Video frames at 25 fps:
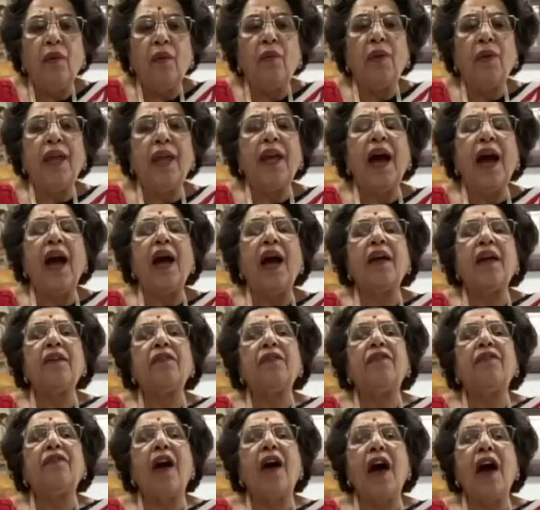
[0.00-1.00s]
We are
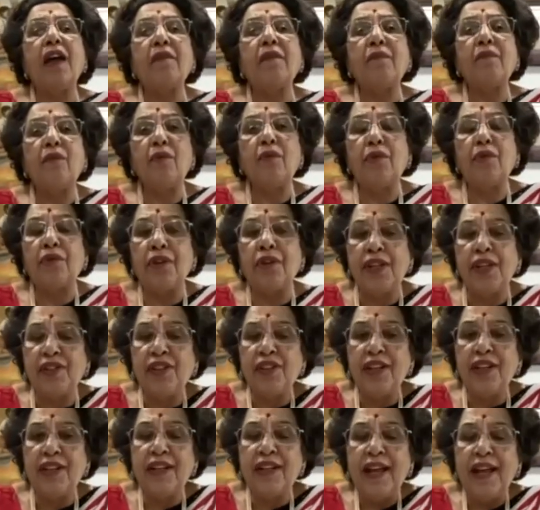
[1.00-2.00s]
far more
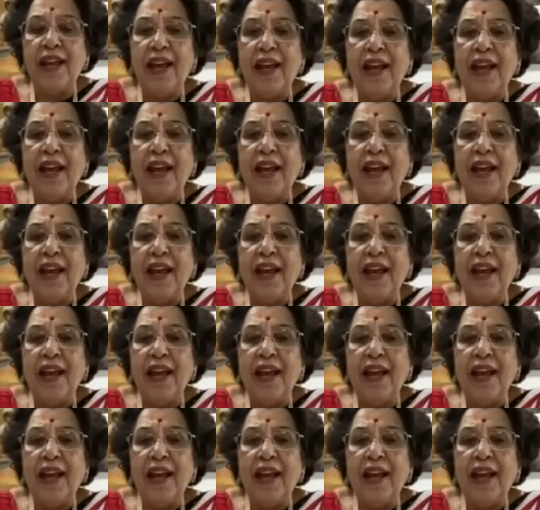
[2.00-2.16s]
rigid,